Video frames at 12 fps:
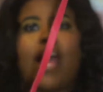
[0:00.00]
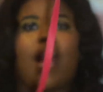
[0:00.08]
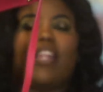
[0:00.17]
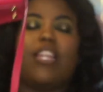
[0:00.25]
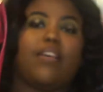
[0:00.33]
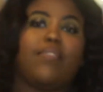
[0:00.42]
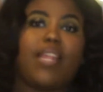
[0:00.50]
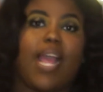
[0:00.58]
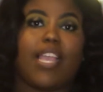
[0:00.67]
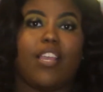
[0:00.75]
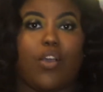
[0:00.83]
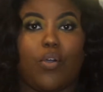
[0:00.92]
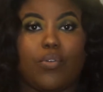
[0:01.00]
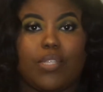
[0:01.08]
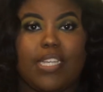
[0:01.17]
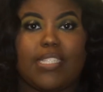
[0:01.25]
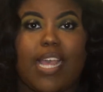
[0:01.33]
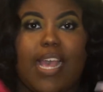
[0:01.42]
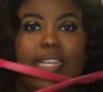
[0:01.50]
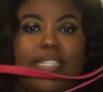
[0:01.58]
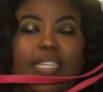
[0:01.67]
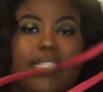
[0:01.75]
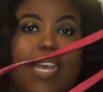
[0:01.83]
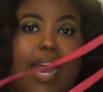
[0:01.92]
I love that I can hold this as
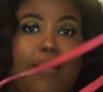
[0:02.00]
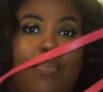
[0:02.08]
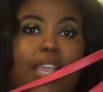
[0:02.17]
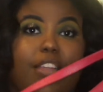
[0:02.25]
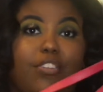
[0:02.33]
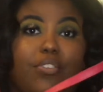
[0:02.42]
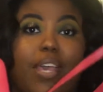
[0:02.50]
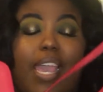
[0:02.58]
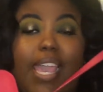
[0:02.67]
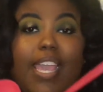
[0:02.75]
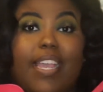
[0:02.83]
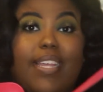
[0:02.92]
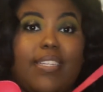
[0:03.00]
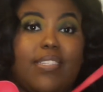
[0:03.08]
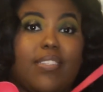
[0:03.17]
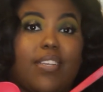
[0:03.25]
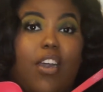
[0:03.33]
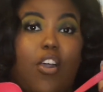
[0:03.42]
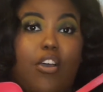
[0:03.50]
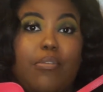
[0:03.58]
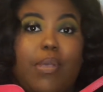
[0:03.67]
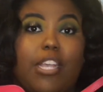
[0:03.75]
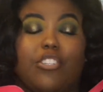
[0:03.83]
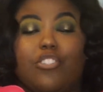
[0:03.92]
a top handle and on
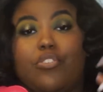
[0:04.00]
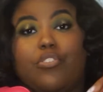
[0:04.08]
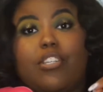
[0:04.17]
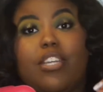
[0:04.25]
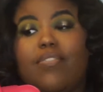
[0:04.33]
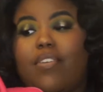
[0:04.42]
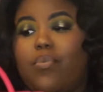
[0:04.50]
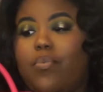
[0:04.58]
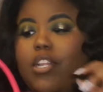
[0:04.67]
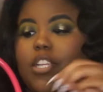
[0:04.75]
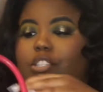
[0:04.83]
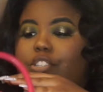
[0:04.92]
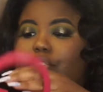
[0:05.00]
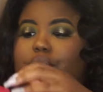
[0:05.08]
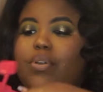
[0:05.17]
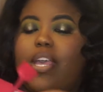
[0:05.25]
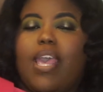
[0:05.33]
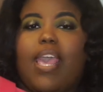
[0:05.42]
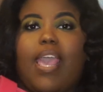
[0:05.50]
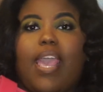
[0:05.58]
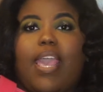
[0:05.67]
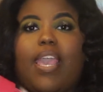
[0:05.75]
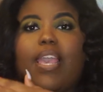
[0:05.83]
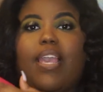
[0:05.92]
my shoulder if I wanted to.
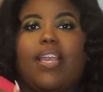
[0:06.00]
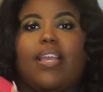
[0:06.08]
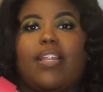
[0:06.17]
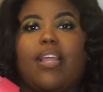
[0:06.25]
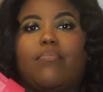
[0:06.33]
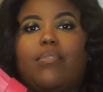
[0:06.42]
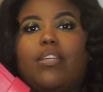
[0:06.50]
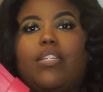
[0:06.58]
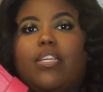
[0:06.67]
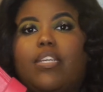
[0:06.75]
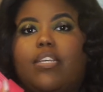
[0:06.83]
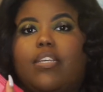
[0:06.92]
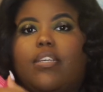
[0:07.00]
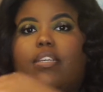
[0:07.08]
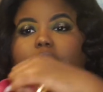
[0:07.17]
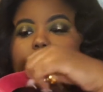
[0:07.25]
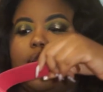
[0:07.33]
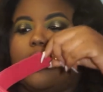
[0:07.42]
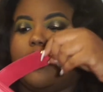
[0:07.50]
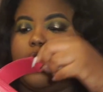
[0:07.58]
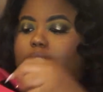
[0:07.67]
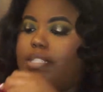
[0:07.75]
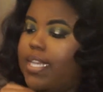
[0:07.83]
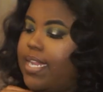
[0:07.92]
And I'm gonna
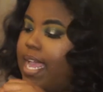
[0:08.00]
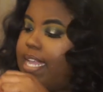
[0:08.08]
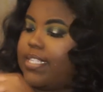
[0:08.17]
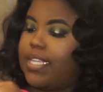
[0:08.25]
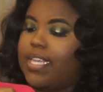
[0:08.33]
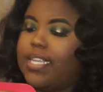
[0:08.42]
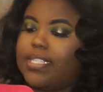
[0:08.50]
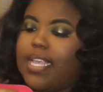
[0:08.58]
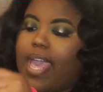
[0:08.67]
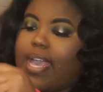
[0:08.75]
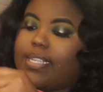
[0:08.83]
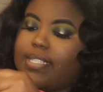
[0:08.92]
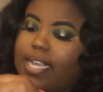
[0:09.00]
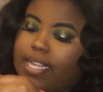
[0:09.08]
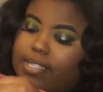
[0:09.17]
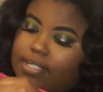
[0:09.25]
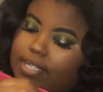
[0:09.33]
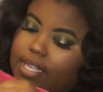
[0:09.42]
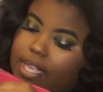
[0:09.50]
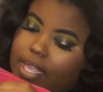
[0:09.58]
see, it has easy access,